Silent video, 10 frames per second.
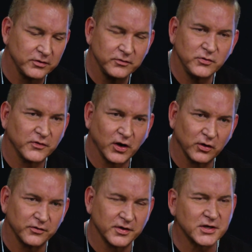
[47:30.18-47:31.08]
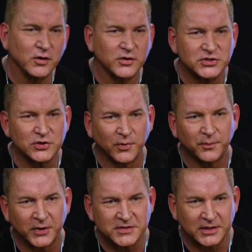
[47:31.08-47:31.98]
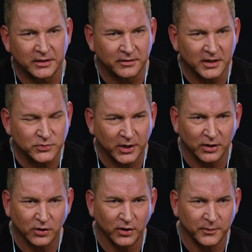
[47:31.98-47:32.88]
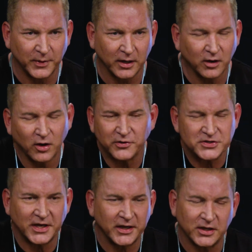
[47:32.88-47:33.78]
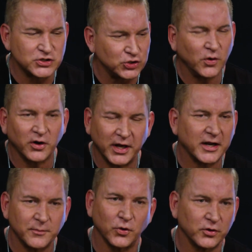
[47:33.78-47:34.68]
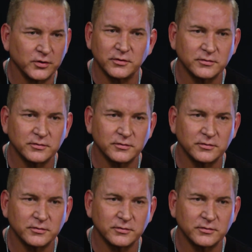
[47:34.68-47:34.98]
We've all heard this. Oh, I was super busy. That's why I didn't call you back. All they're saying is you are not important.